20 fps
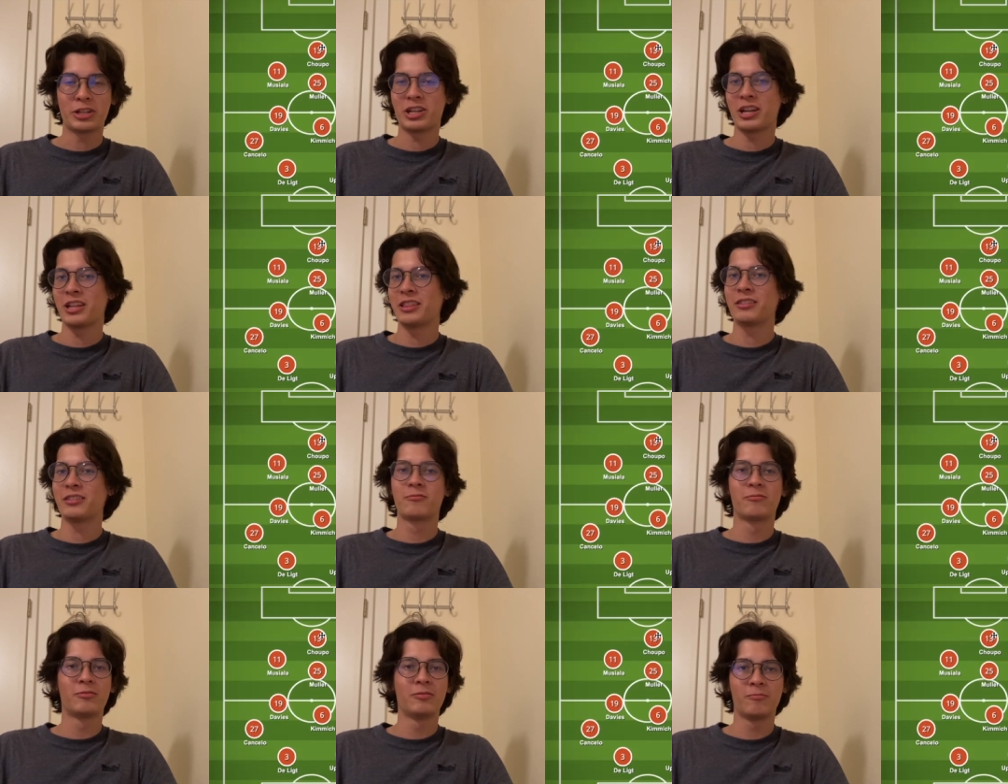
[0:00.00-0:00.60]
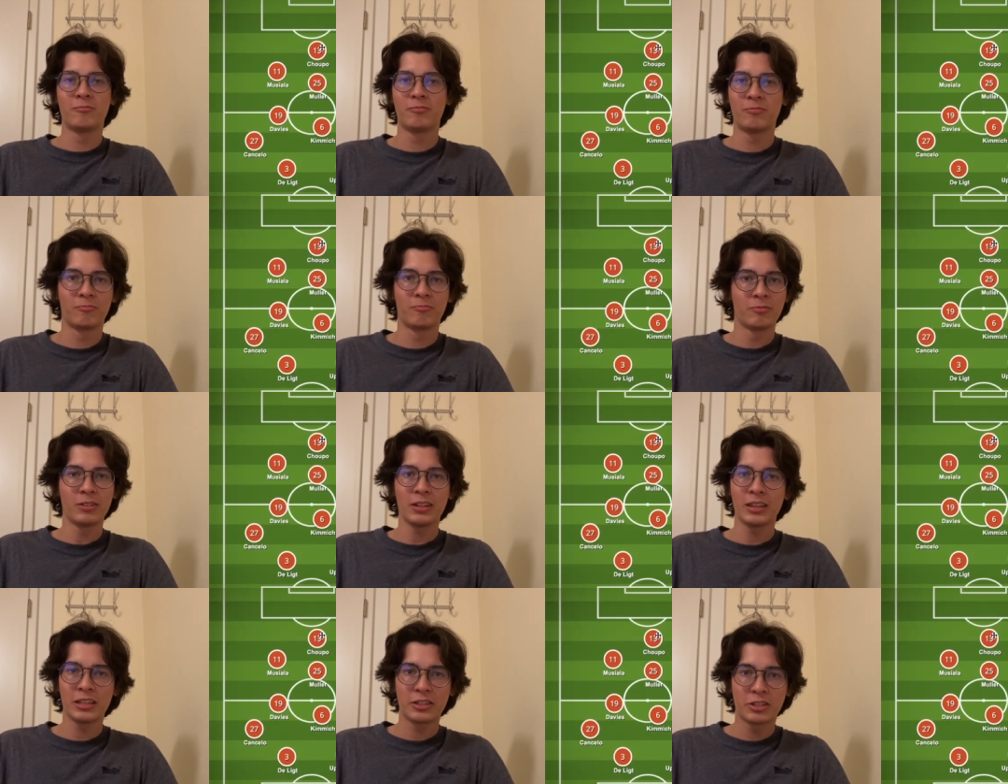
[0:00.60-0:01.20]
And
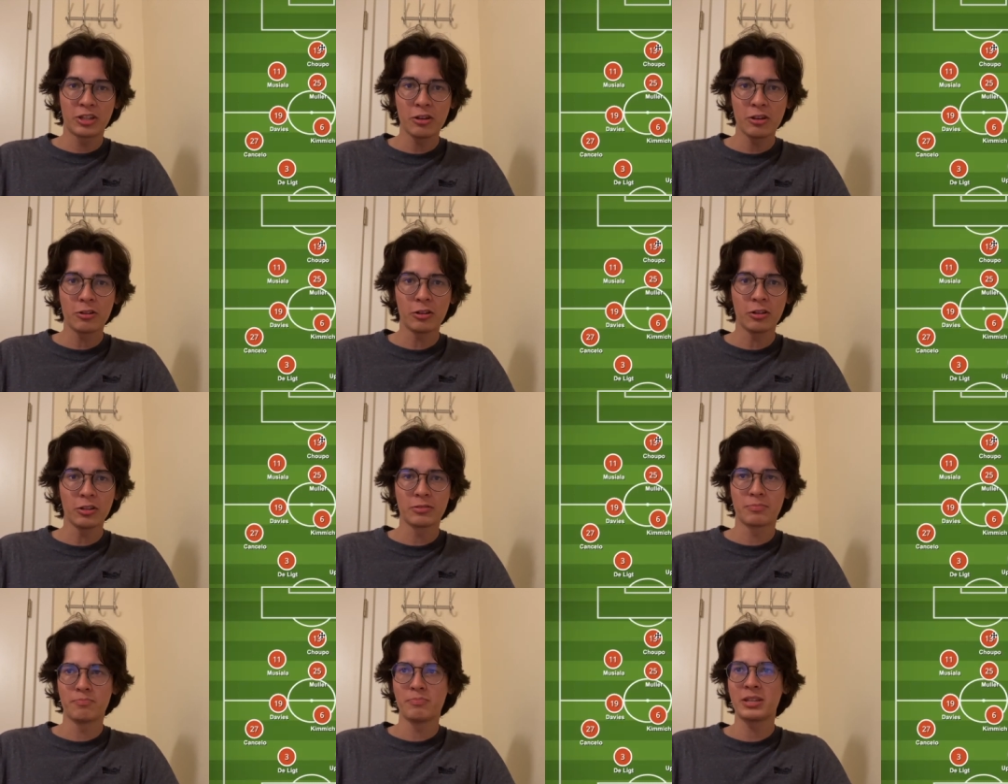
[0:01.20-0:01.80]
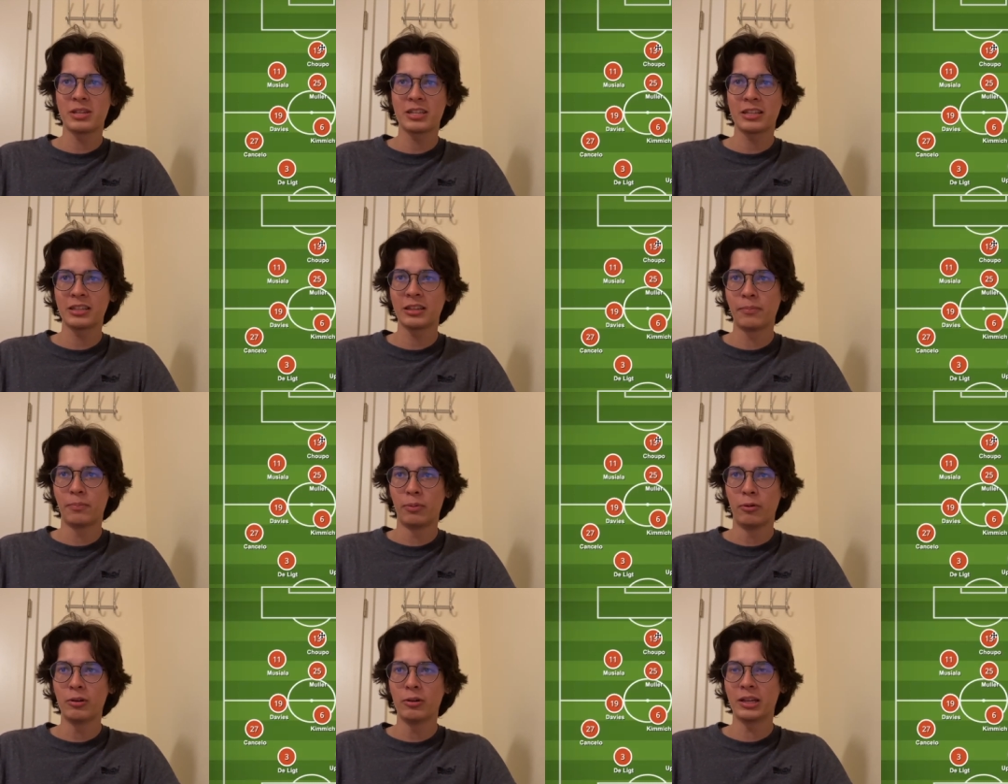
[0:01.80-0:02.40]
really, Tuchel's missing the
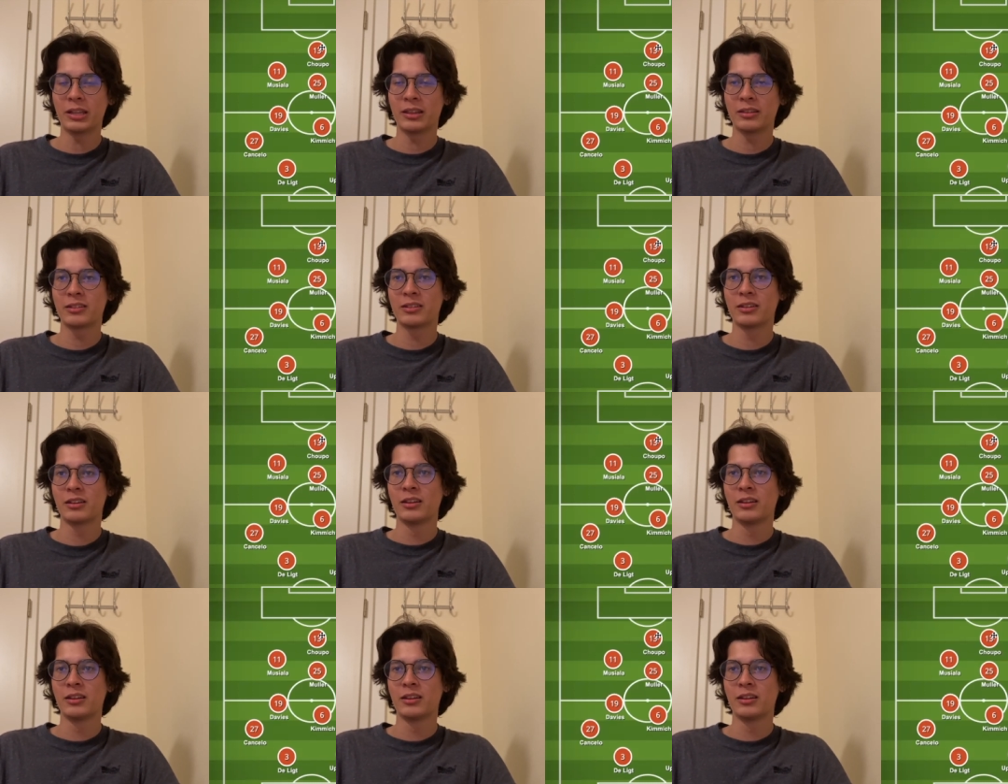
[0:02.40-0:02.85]
point.